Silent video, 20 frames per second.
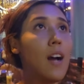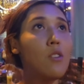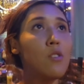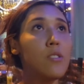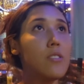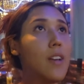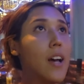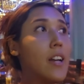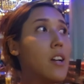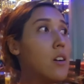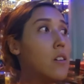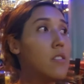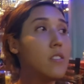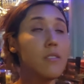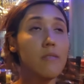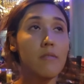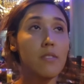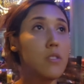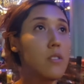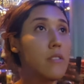outside
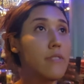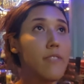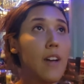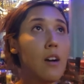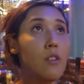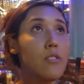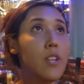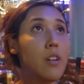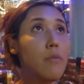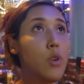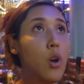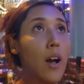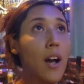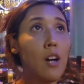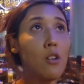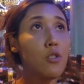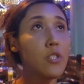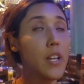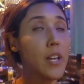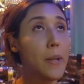on outside of your
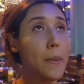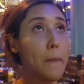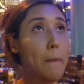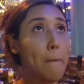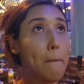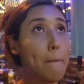house then.